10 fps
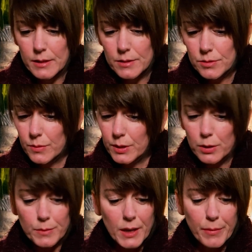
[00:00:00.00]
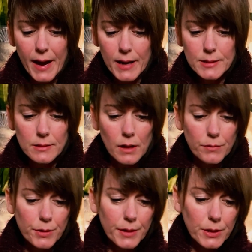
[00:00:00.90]
So it could be a past
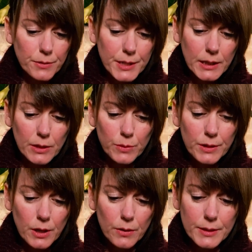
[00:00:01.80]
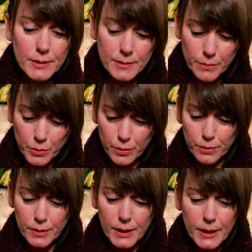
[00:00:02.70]
lover that you're dealing with here in December.
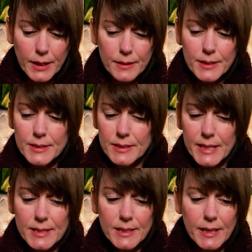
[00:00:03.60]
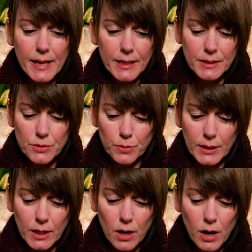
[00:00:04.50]
This disconnect is
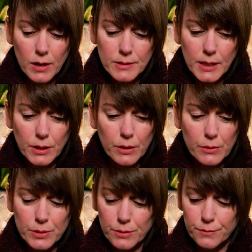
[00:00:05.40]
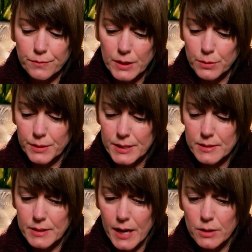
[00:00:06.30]
really causing you to feel
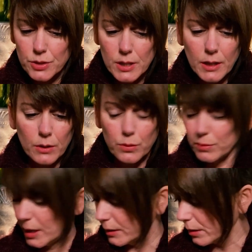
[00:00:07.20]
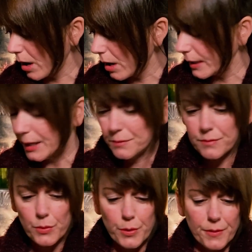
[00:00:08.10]
nostalgic and longing
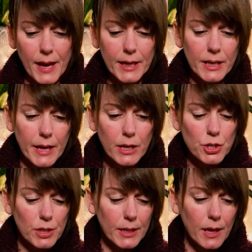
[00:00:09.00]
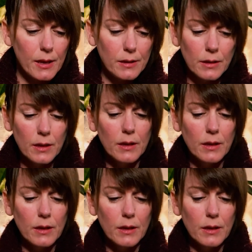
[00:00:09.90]
for that connection again.